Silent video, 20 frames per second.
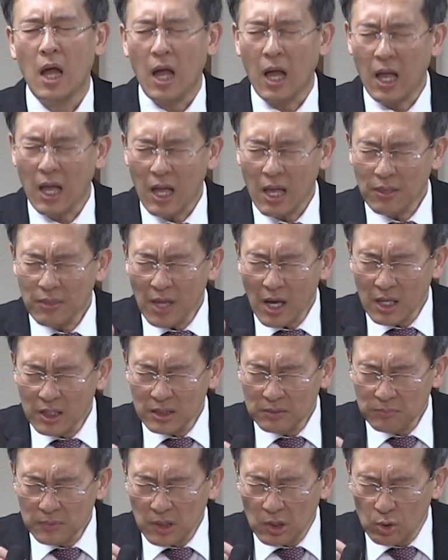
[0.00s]
We must
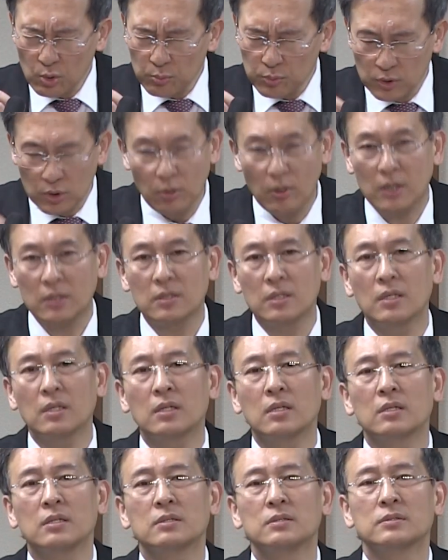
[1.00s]
know when we give
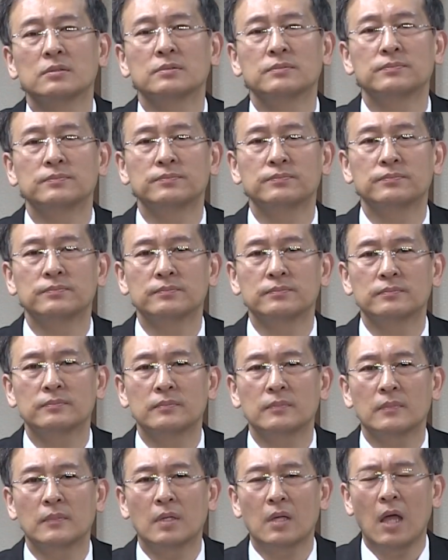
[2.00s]
back to God
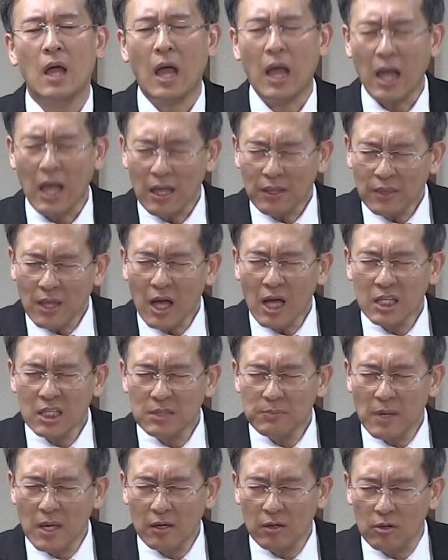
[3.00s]
what we have
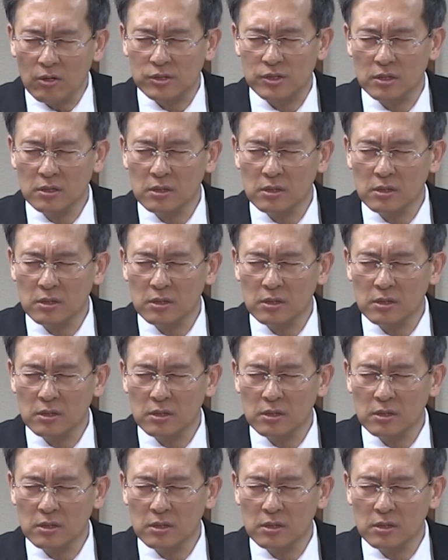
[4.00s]
received,